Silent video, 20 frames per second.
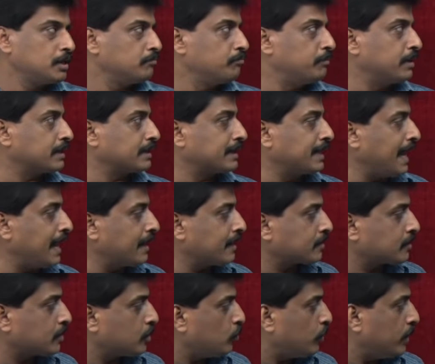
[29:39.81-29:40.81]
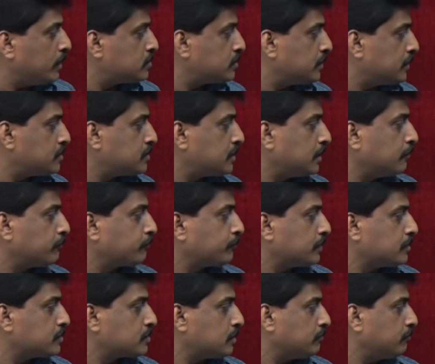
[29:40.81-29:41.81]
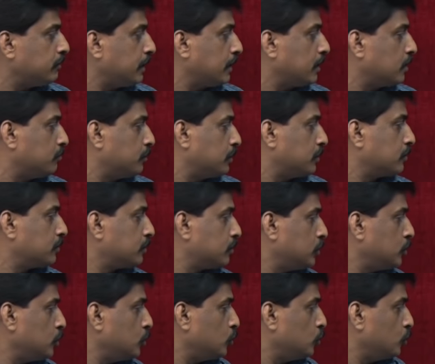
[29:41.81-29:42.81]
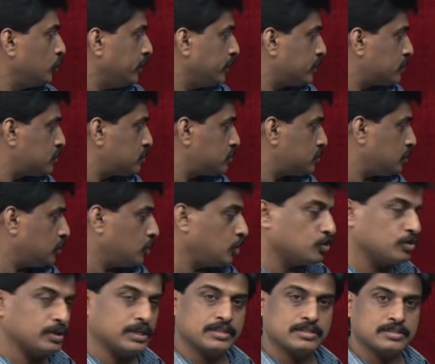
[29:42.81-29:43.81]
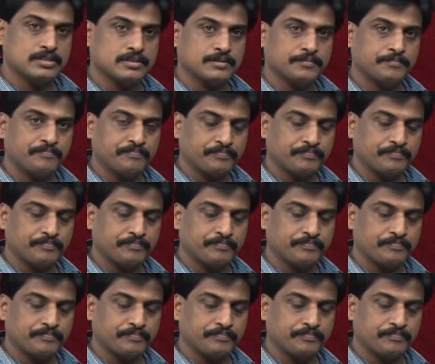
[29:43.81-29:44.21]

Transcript: but character wise there is a difference available, UNIX, UNIX.